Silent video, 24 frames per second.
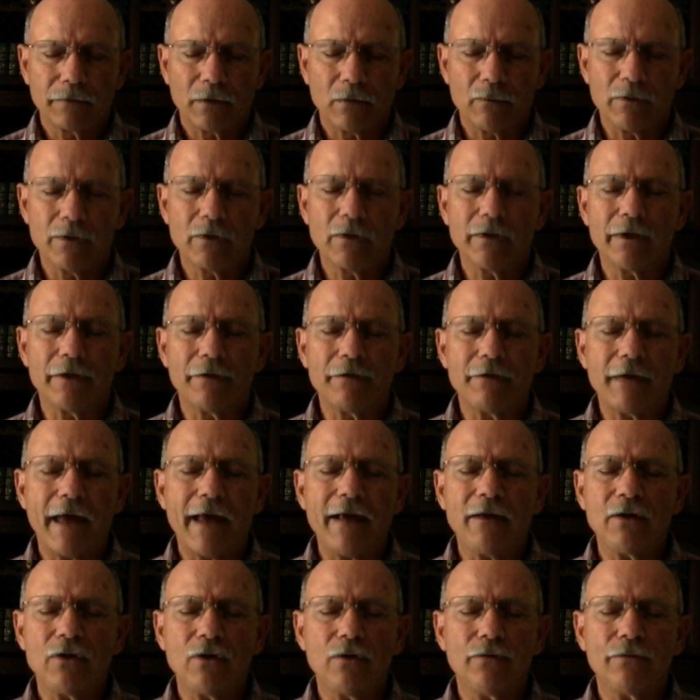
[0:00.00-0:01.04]
we're going to
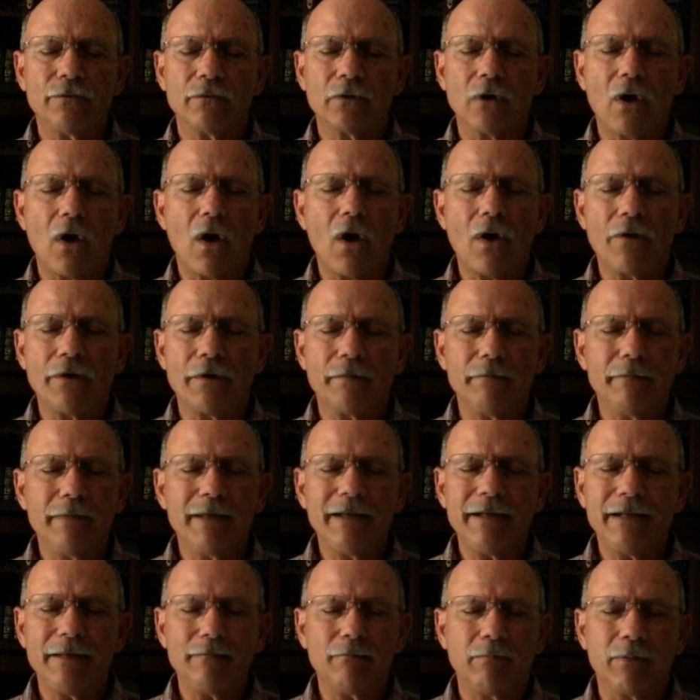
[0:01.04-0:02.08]
thank you for all the
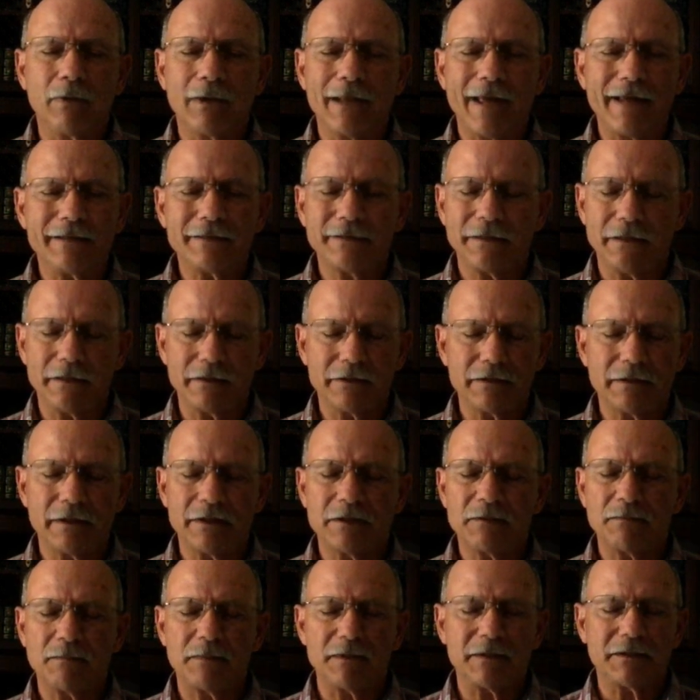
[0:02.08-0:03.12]
many blessings, the
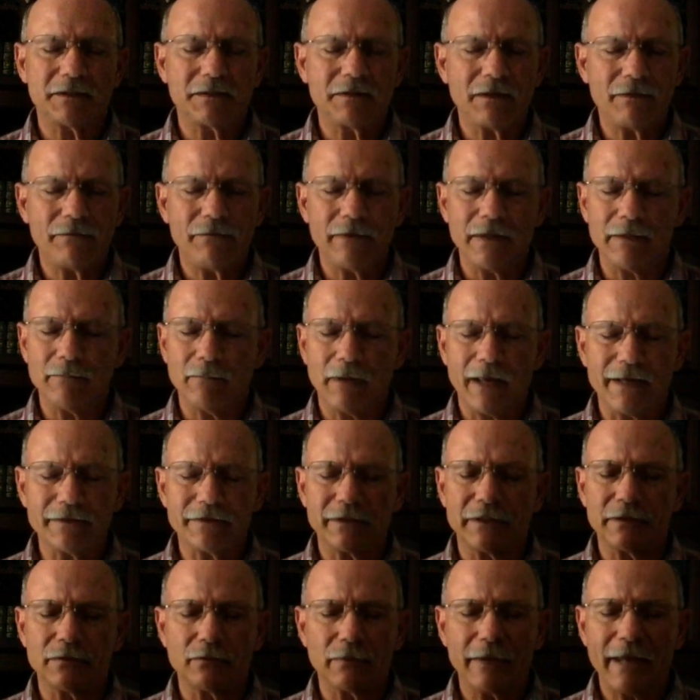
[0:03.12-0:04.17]
specific
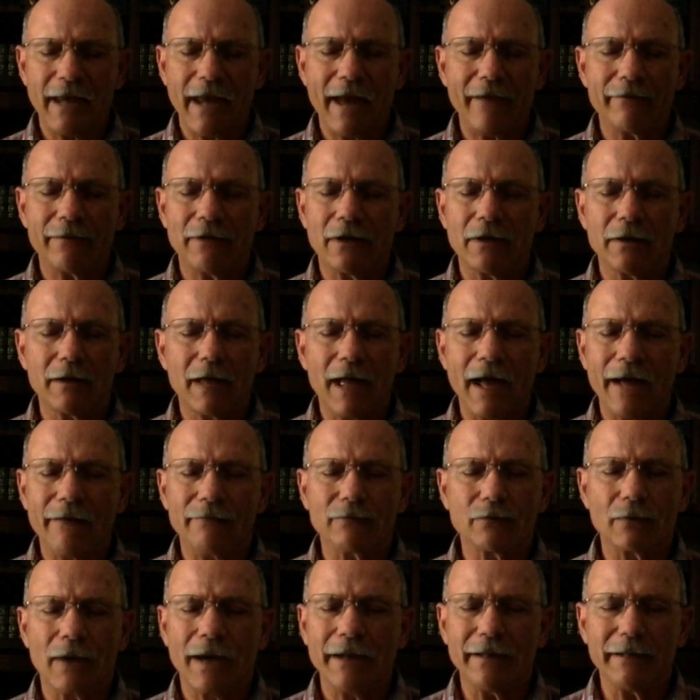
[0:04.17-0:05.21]
blessings we have in our
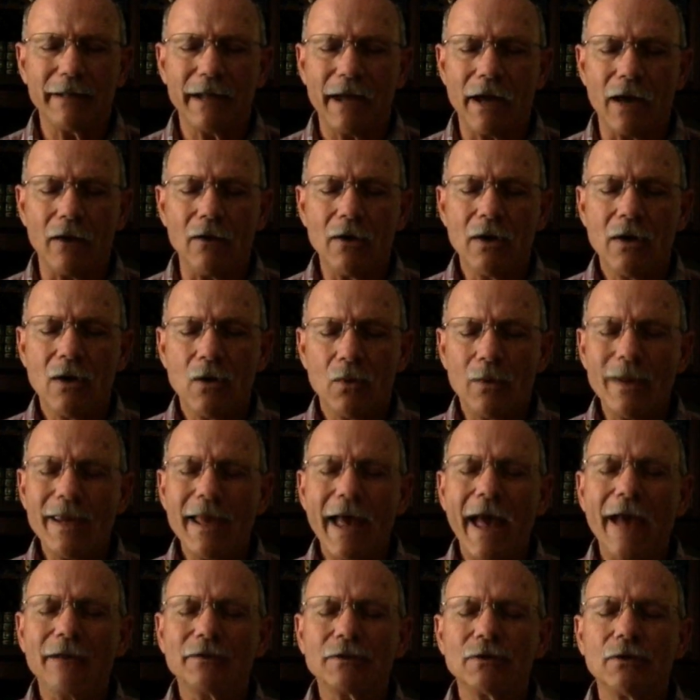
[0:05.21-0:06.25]
lives right now. We
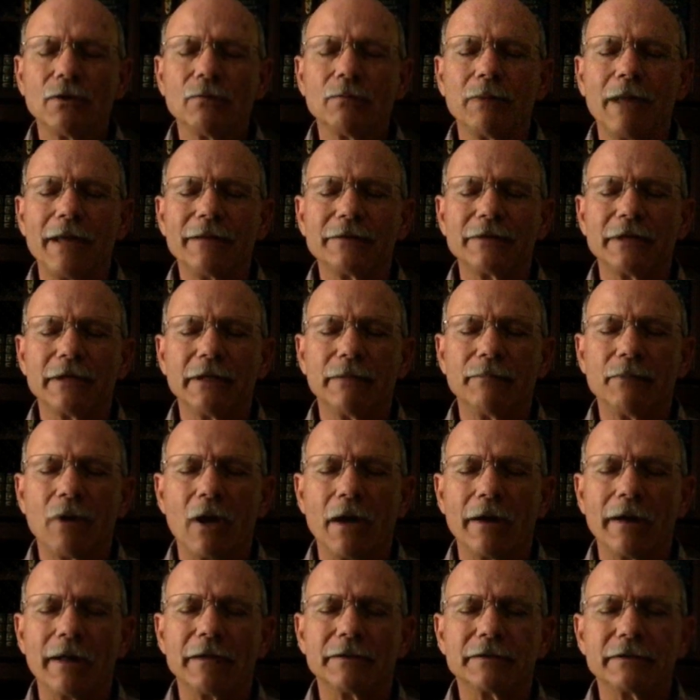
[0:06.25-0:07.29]
ask your blessing
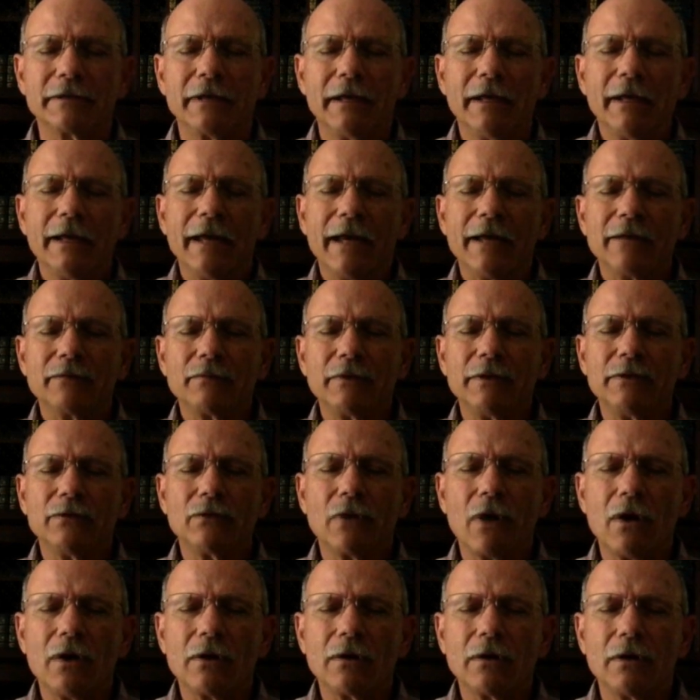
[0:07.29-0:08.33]
upon us as we
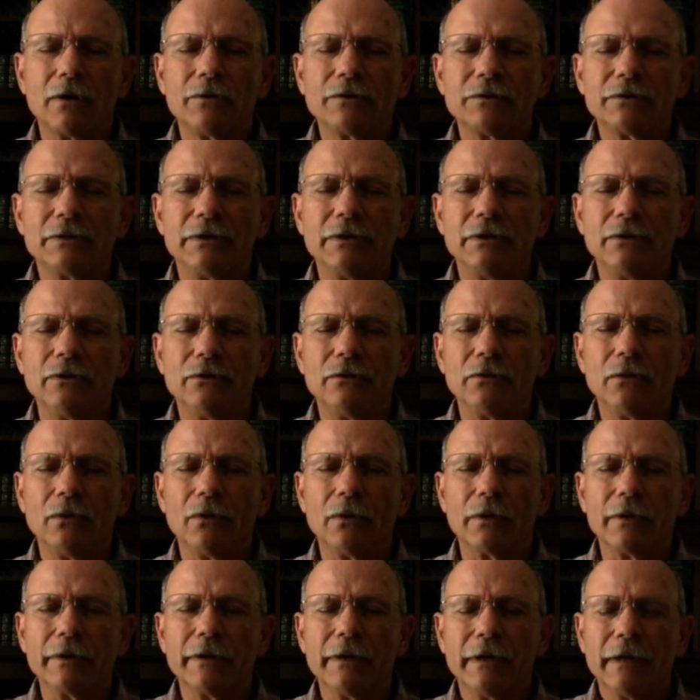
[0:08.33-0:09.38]
draw close to you,
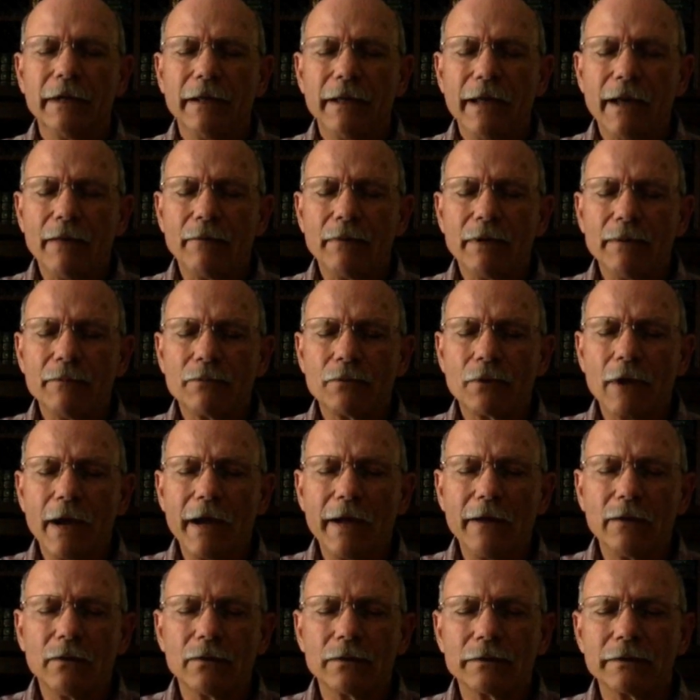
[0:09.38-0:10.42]
Lord. And we
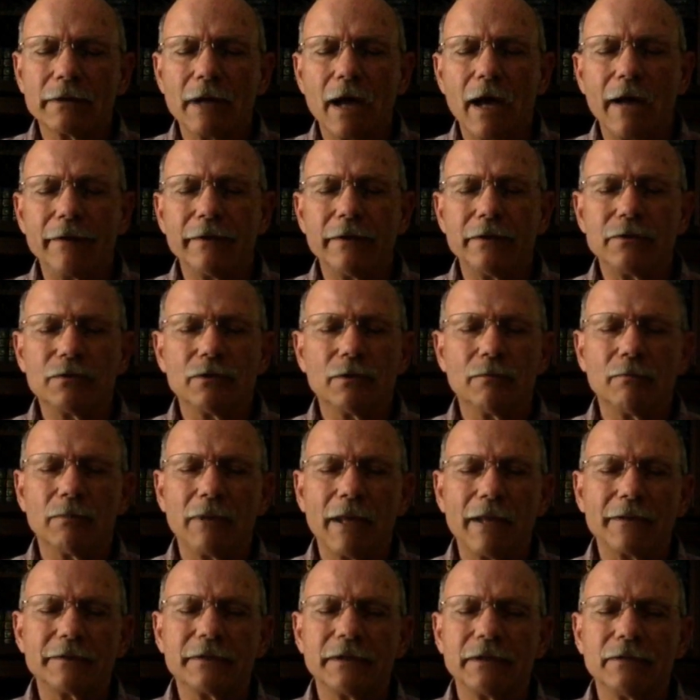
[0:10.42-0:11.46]
pray, Lord God, that your
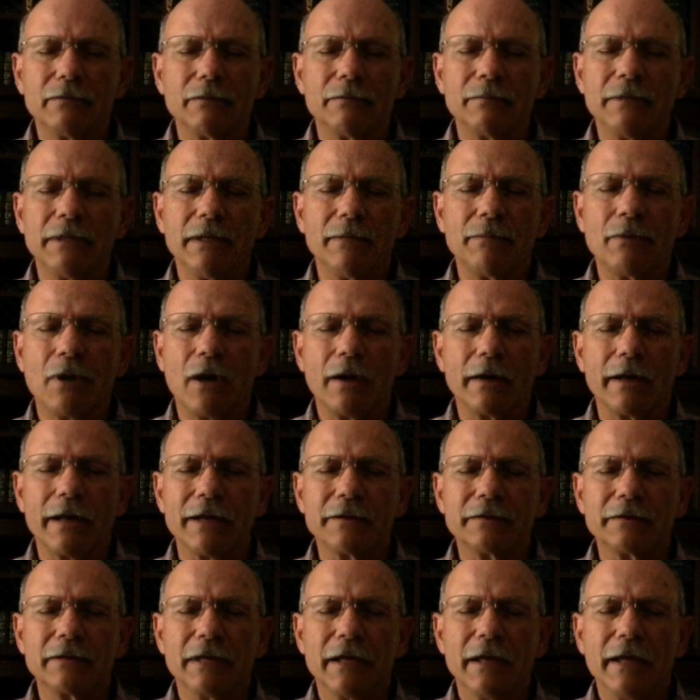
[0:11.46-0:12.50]
blessing would be upon
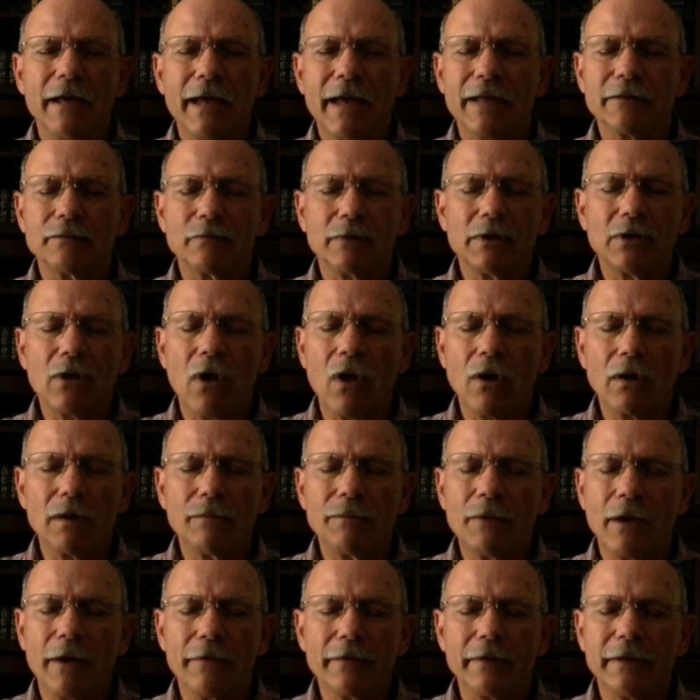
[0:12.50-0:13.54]
us as we call
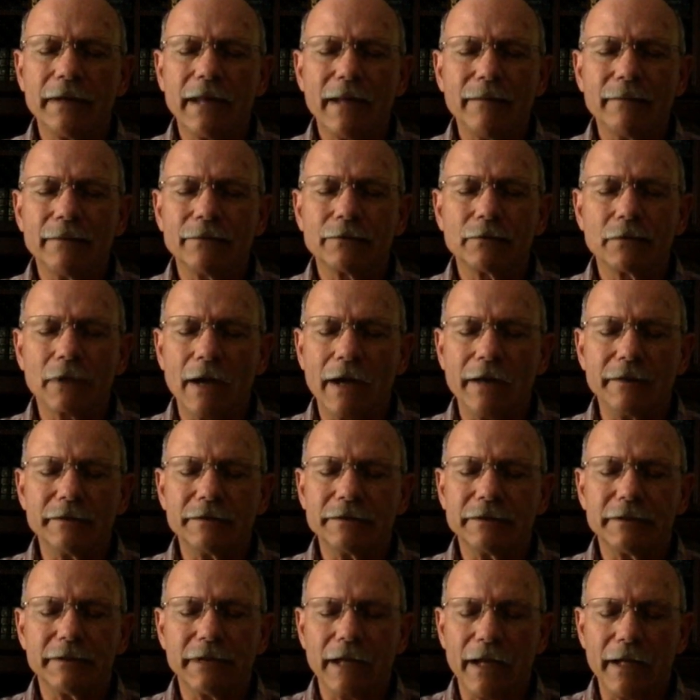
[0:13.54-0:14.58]
upon the name of
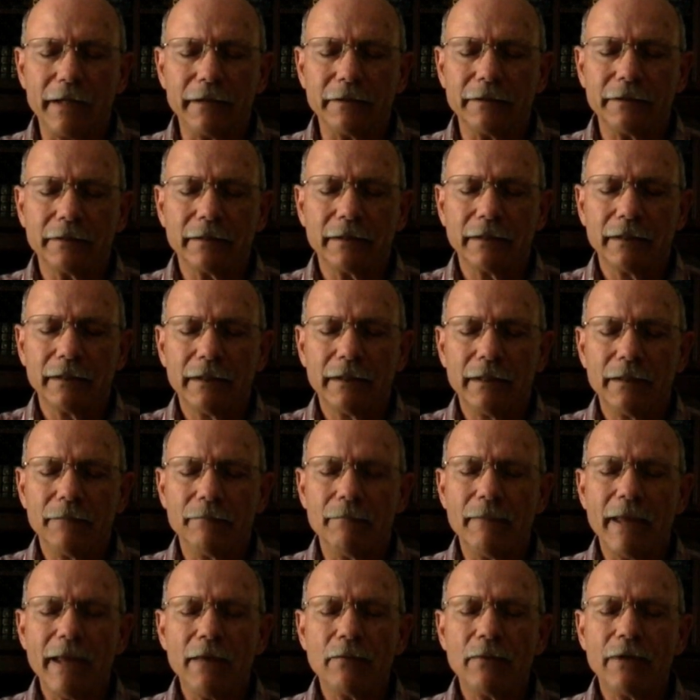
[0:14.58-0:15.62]
Christ tonight.
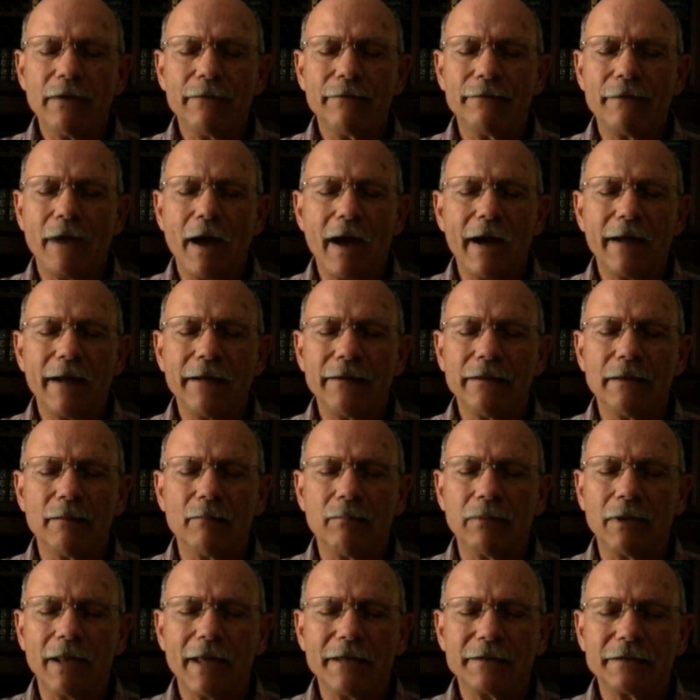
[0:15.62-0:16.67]
May we find the
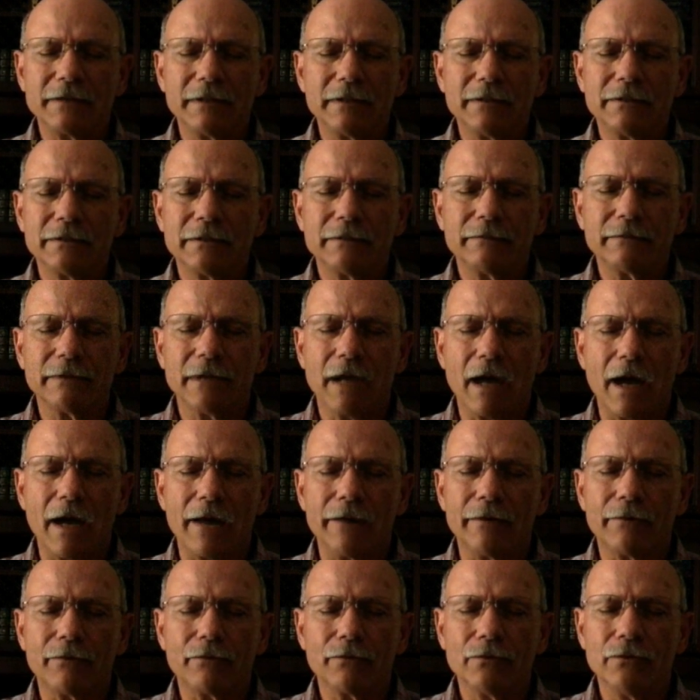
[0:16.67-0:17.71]
blessings of
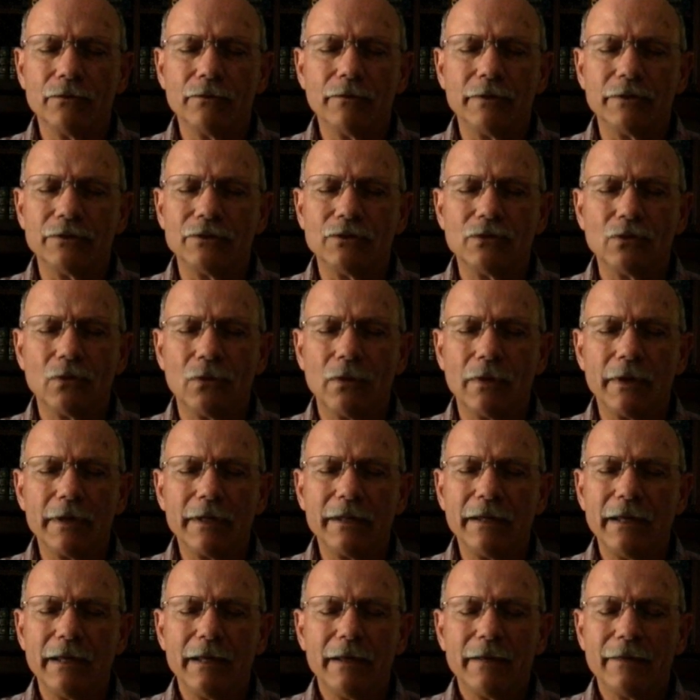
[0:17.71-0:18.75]
God through the
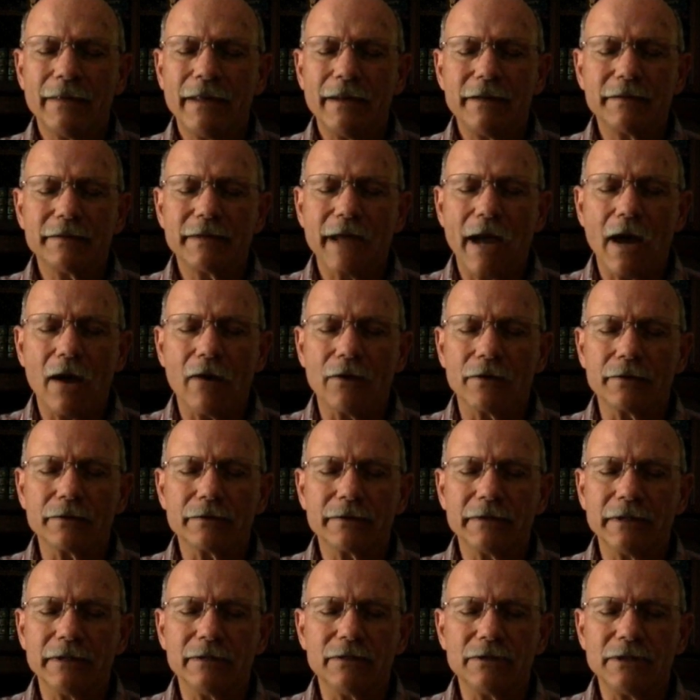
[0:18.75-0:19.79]
joy that is
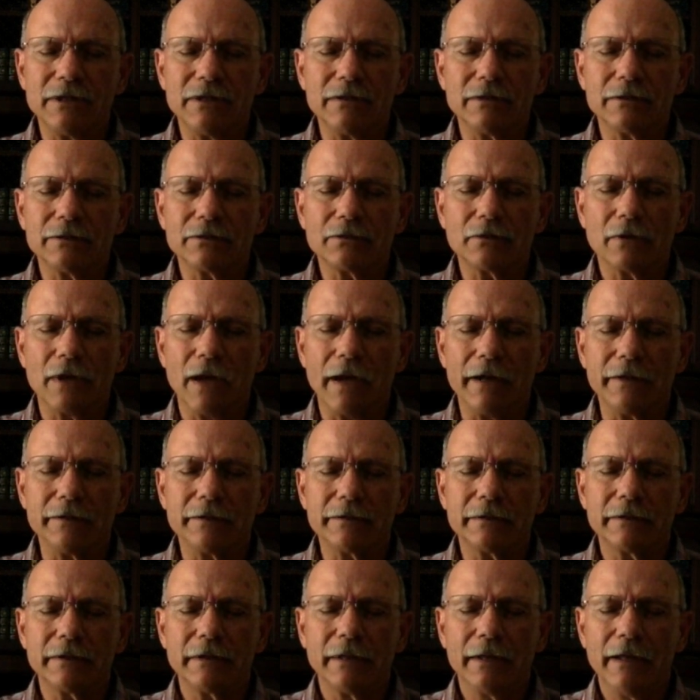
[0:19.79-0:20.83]
ours in Jesus
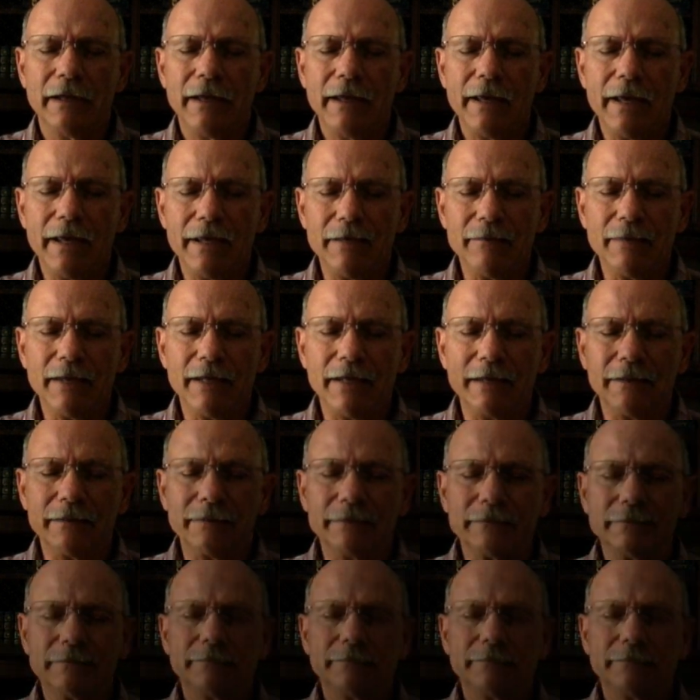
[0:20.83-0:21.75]
Christ. Amen.